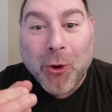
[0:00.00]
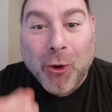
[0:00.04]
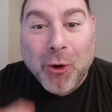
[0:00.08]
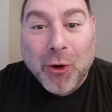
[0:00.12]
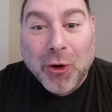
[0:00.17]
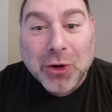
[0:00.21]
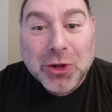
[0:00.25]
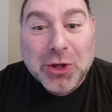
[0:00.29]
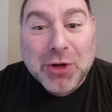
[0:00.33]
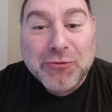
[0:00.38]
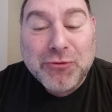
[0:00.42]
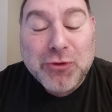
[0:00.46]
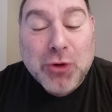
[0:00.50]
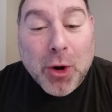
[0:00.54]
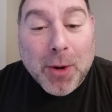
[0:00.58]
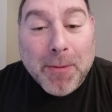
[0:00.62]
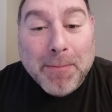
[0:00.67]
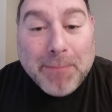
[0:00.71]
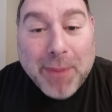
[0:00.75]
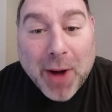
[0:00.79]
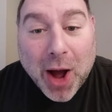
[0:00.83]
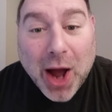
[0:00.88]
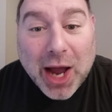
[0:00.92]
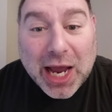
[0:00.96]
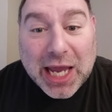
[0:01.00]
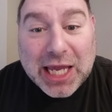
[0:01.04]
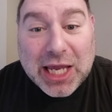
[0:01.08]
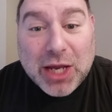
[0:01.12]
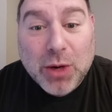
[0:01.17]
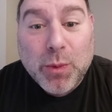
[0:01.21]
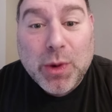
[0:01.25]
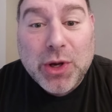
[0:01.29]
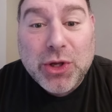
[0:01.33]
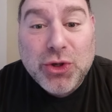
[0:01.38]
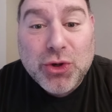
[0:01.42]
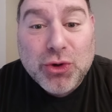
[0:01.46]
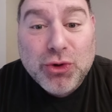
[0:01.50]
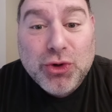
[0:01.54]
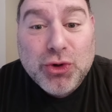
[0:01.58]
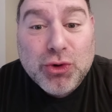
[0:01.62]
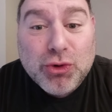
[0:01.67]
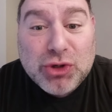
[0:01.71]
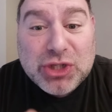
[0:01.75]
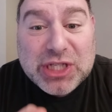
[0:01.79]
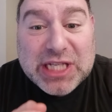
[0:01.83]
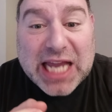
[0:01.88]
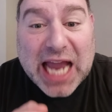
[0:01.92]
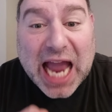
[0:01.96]
All of your buying when you
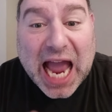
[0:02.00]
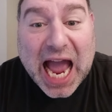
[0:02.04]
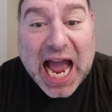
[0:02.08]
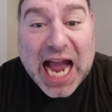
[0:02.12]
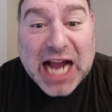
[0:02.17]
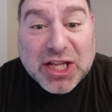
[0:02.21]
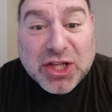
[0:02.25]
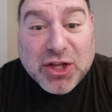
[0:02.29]
use the